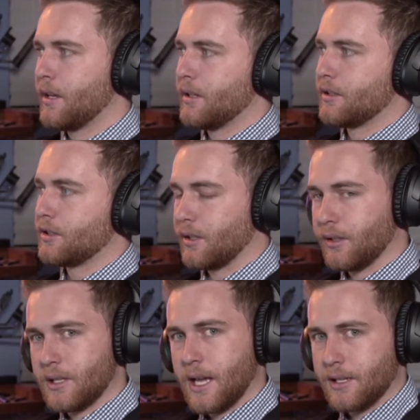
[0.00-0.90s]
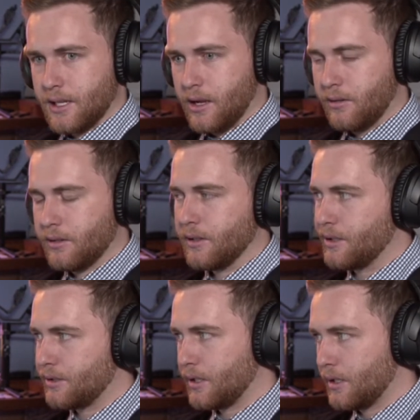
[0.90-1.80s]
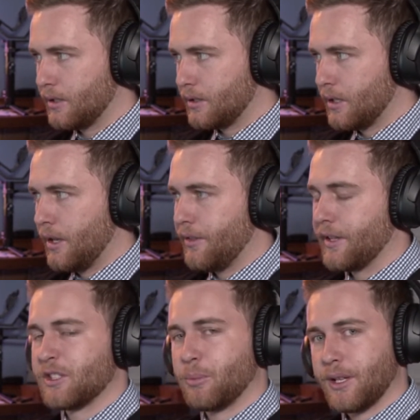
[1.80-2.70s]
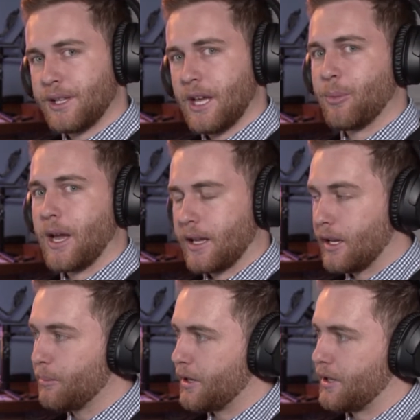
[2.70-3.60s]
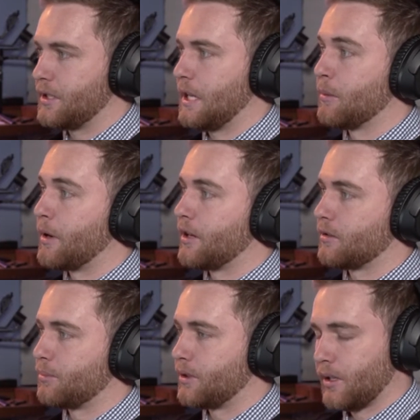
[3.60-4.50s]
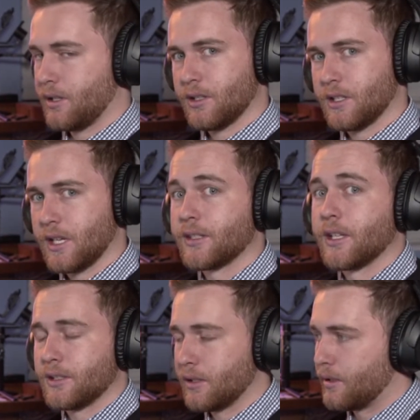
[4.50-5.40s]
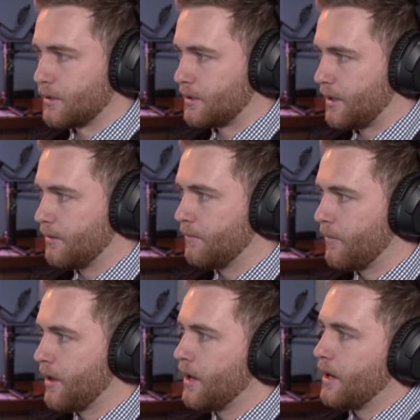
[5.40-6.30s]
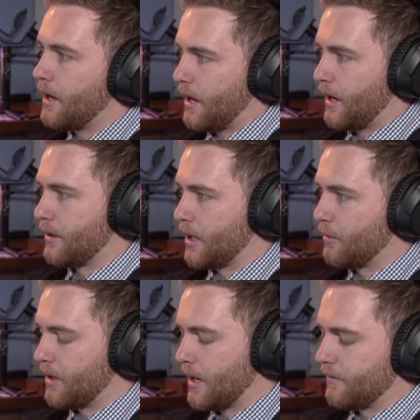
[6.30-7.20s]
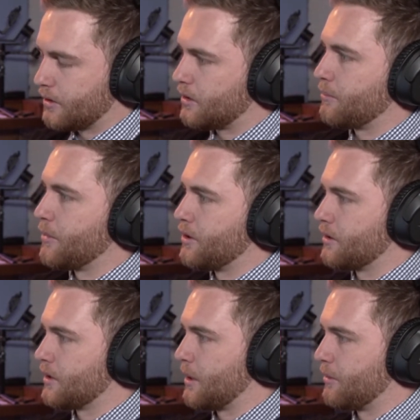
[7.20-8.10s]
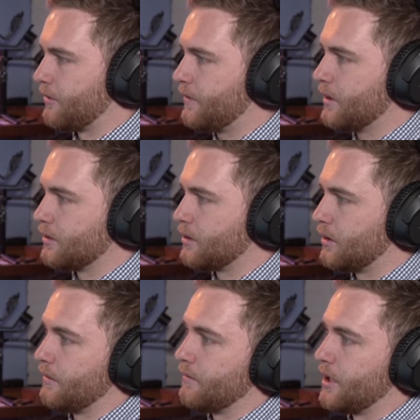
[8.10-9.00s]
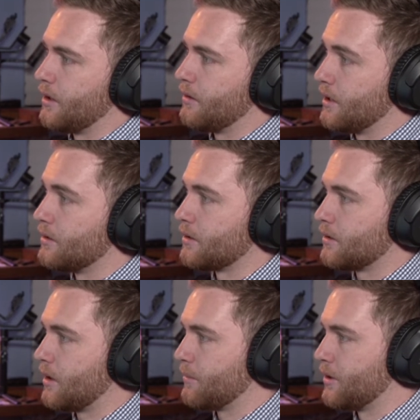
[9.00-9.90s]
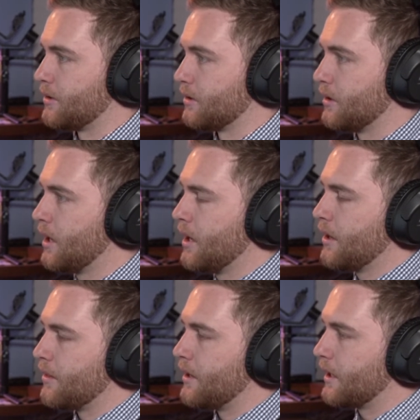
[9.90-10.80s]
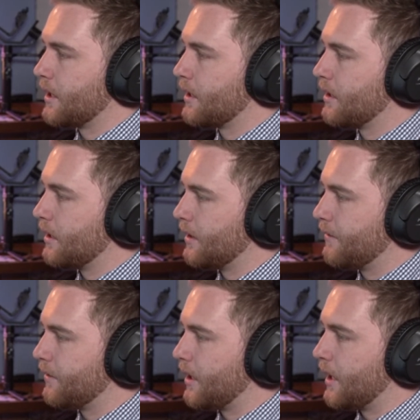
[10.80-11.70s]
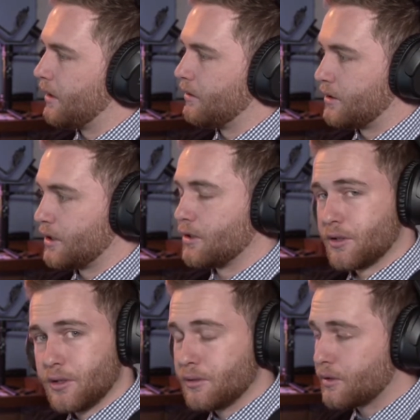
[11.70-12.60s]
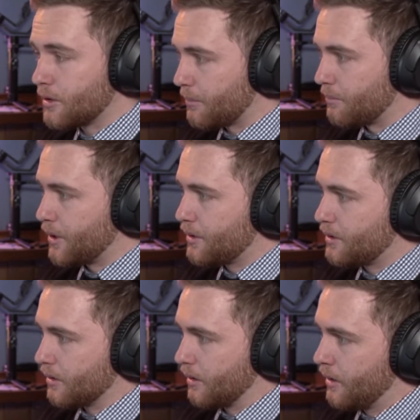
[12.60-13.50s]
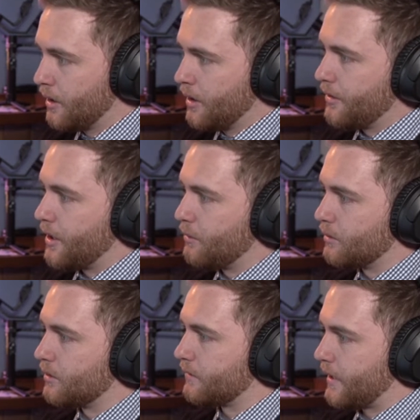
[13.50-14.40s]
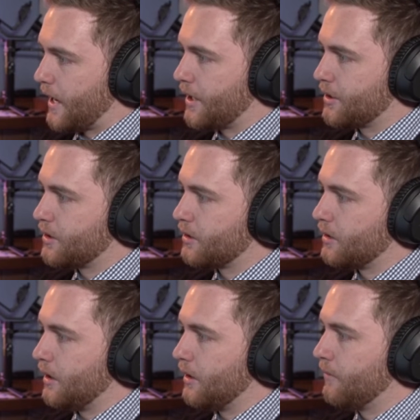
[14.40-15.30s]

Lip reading: slowed that down, nested it, then sped that back up by the same amount of percentage as they slowed it down, and they would have a stop motion type of feel, turning video into stop motion. Then again, if they did true stop motion, they would have actually